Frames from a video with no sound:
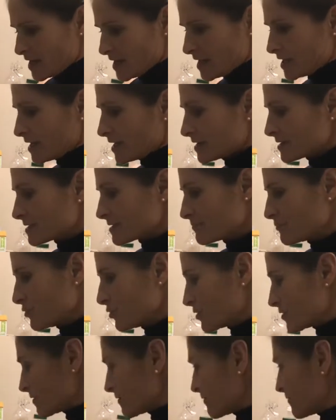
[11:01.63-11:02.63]
has more
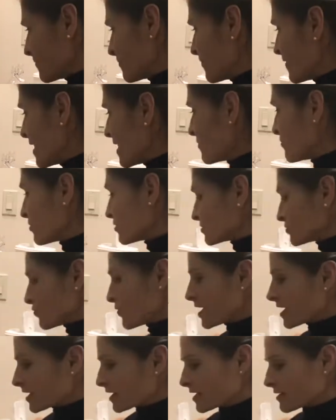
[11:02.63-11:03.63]
flavors.
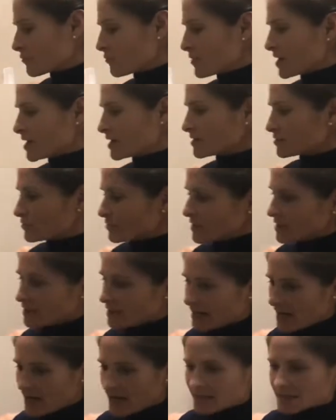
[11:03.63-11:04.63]
While we are doing
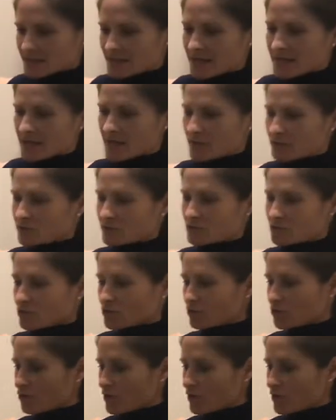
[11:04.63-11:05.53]
that, I'm going to show you.